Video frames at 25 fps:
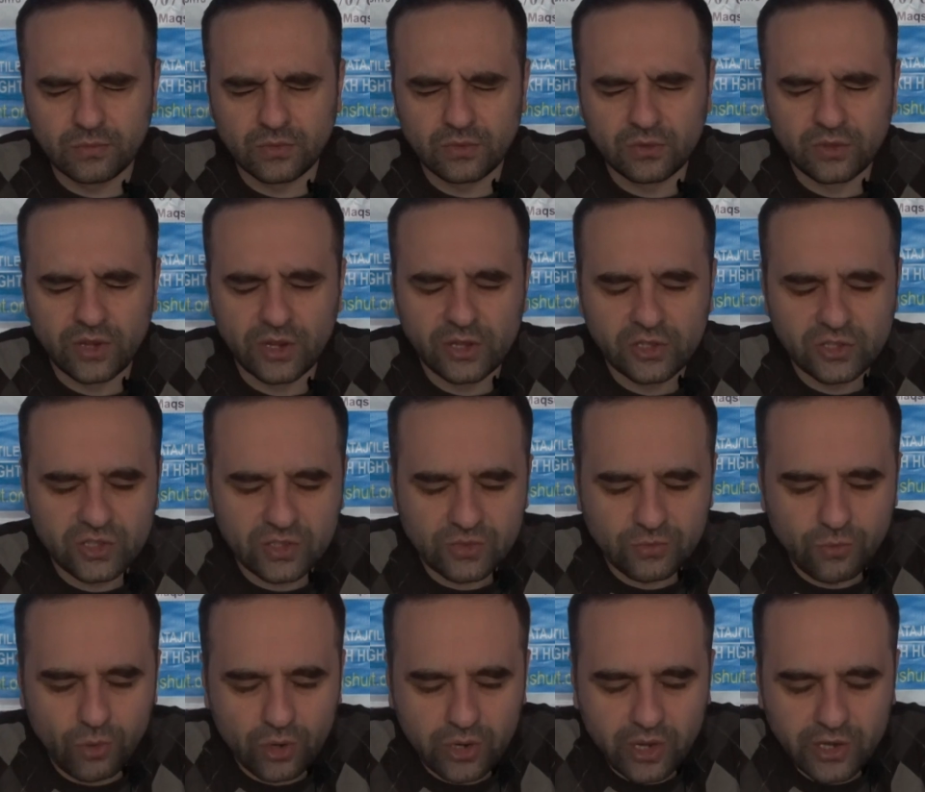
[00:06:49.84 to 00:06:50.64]

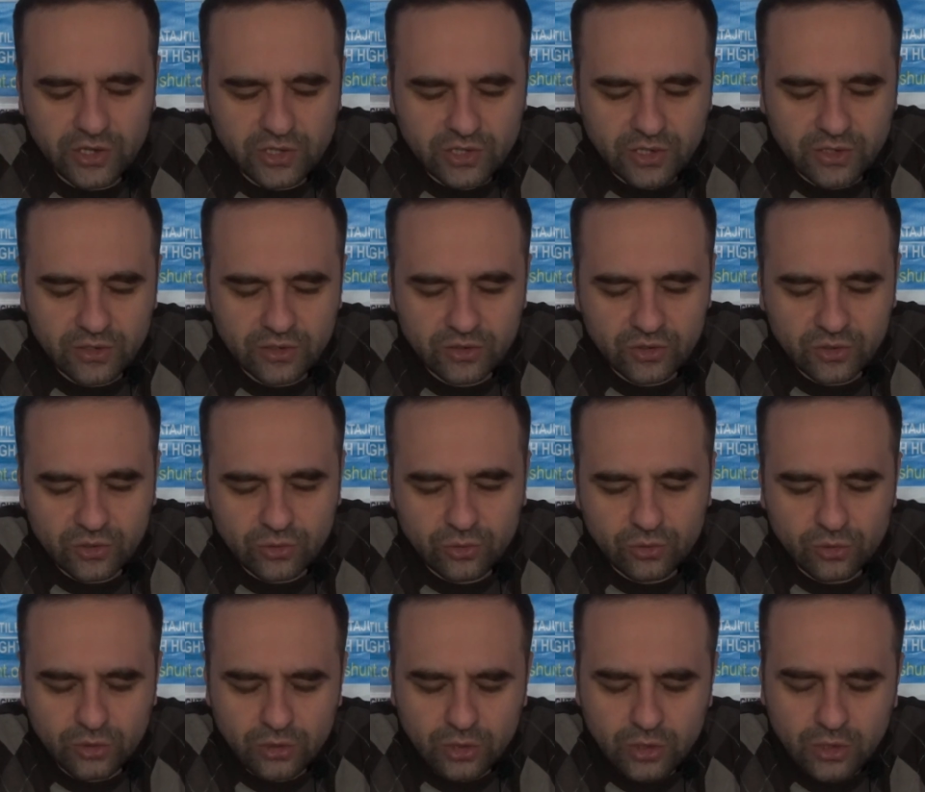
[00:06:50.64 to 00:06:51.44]
religious vocational
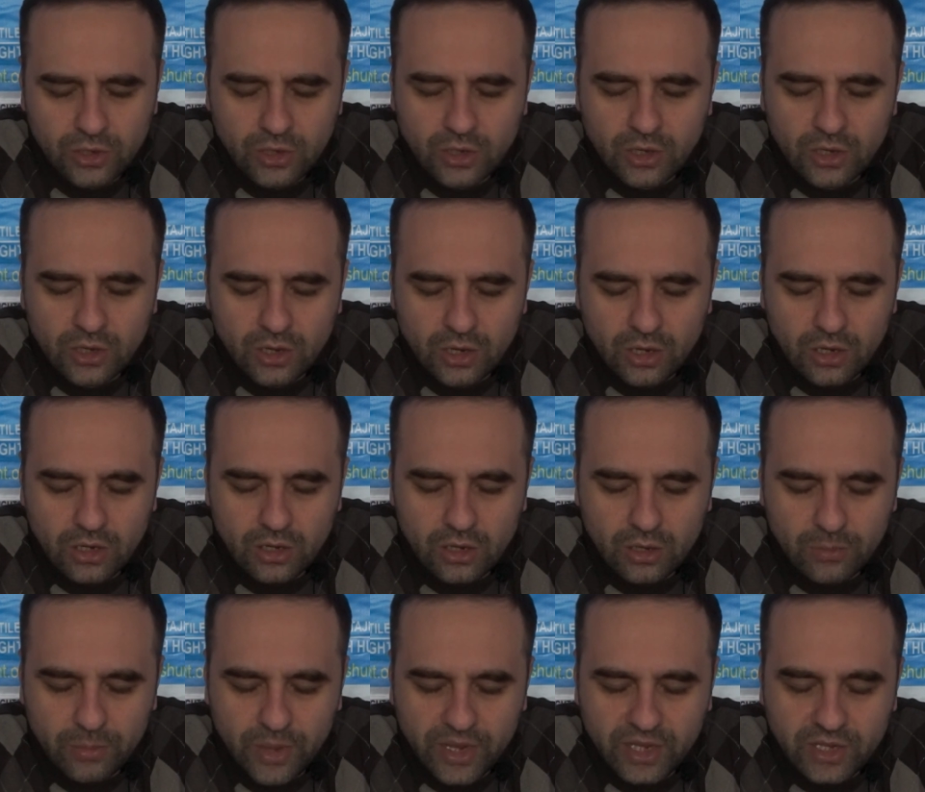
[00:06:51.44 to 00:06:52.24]
school
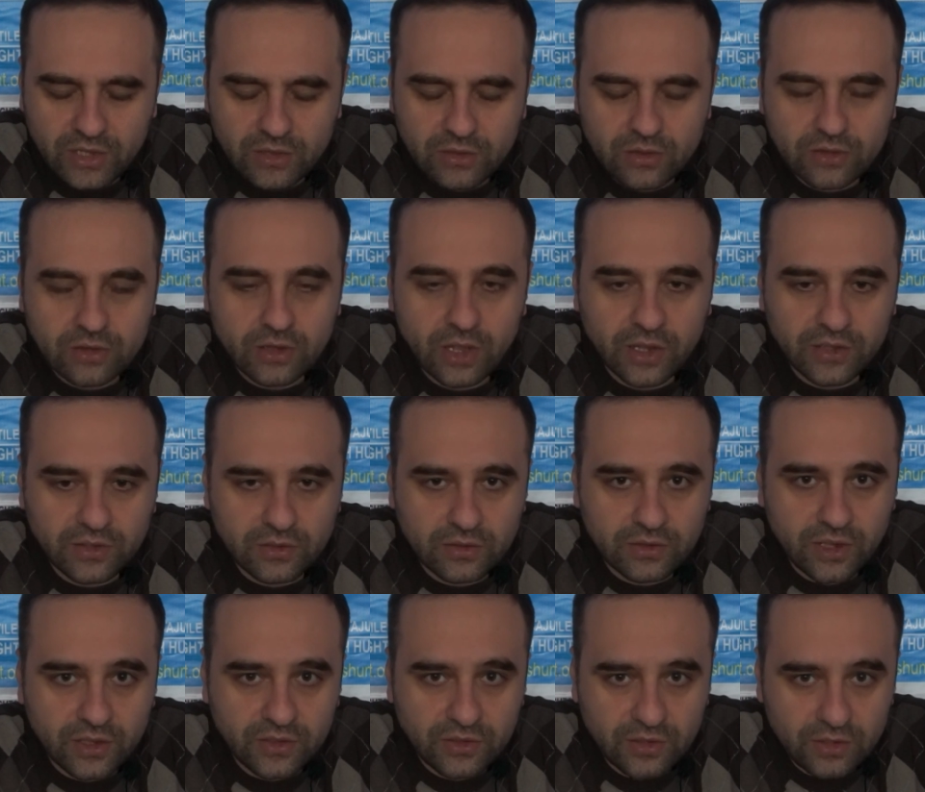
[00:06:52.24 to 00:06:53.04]
back in
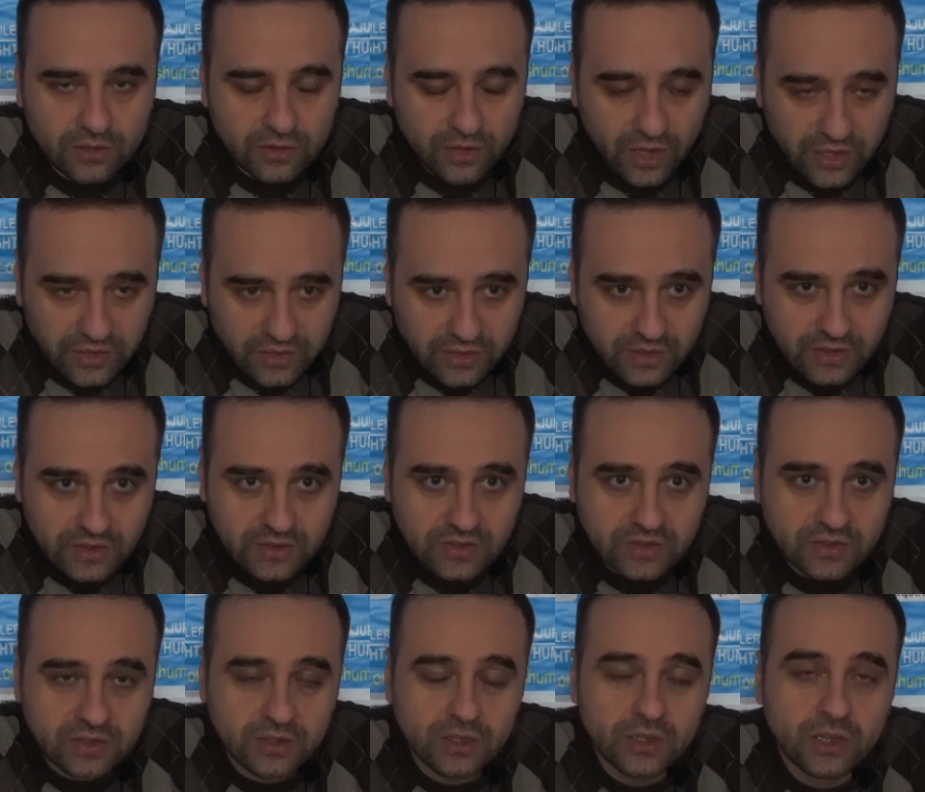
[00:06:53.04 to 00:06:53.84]

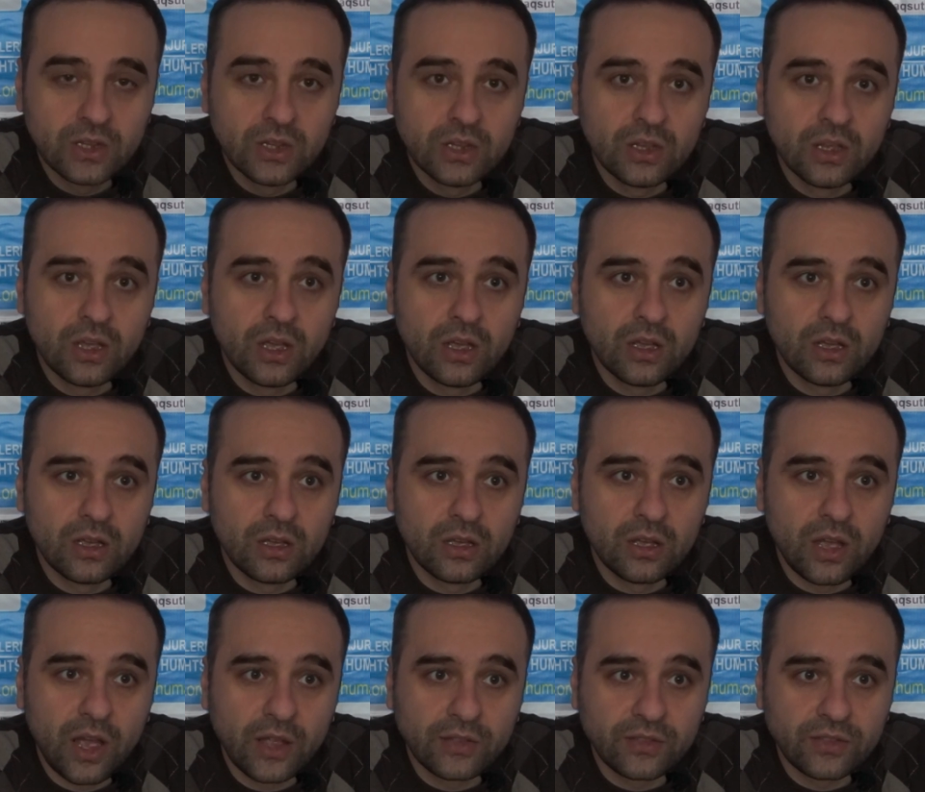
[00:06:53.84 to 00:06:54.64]
1990s,
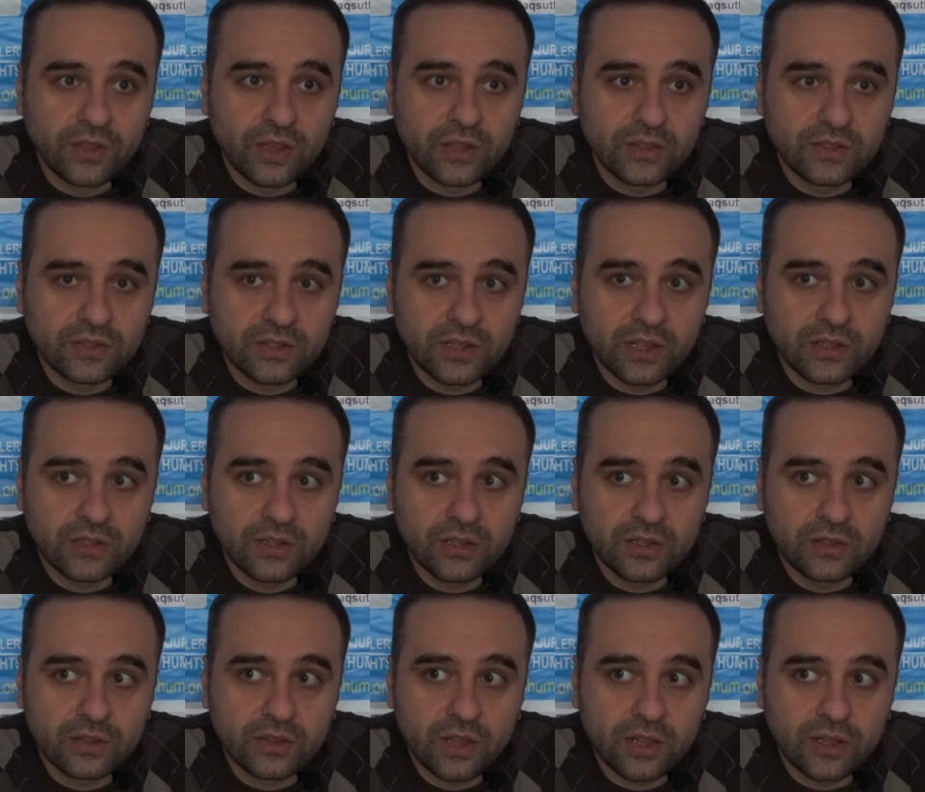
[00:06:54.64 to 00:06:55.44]
and they
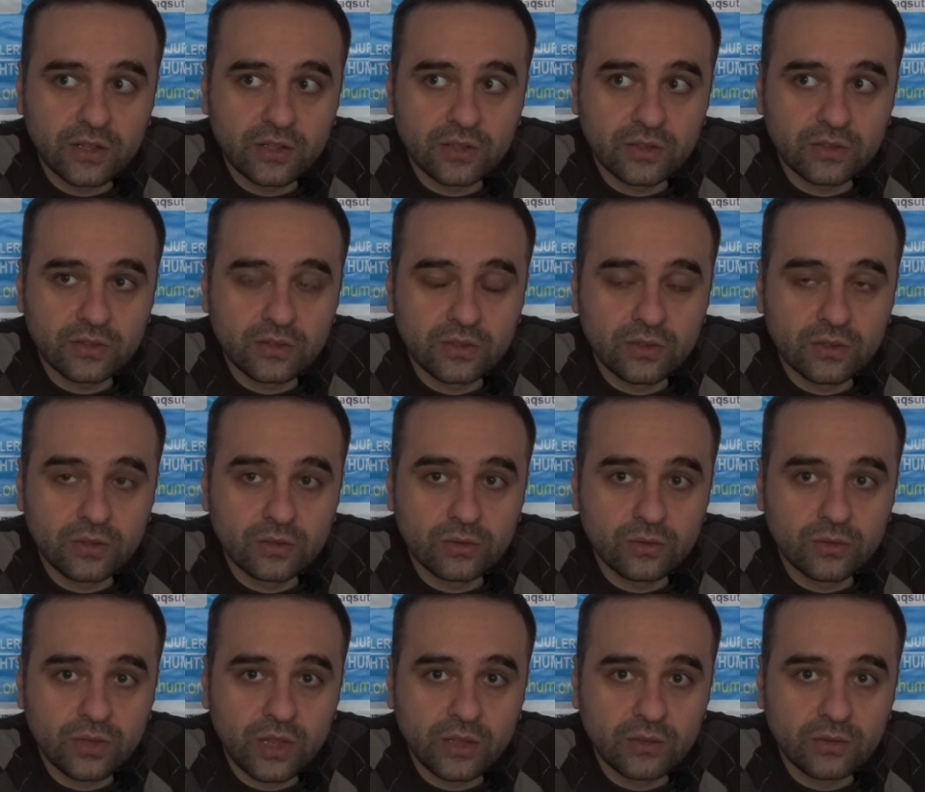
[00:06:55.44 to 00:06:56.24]
studied, like
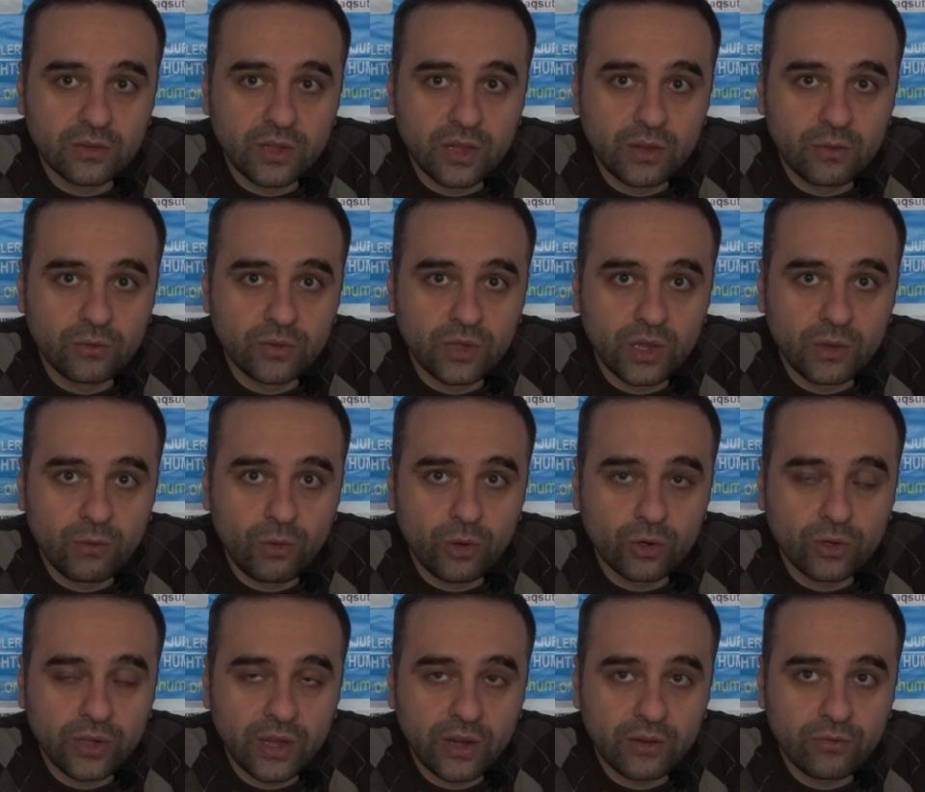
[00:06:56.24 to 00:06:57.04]
they
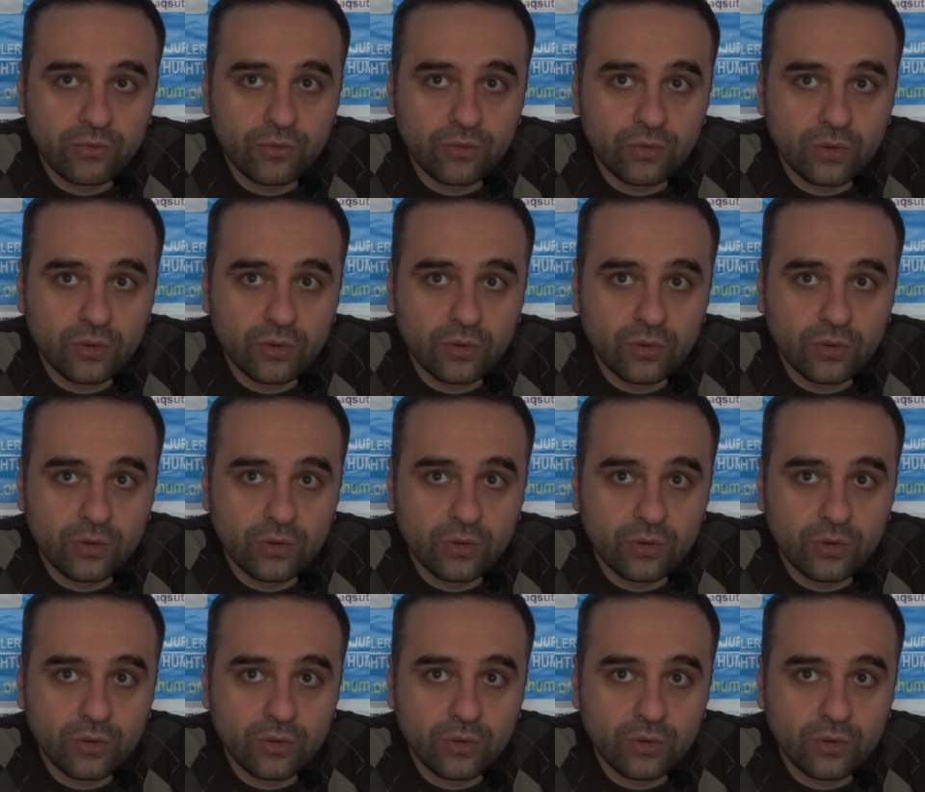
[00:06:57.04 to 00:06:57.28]
were there.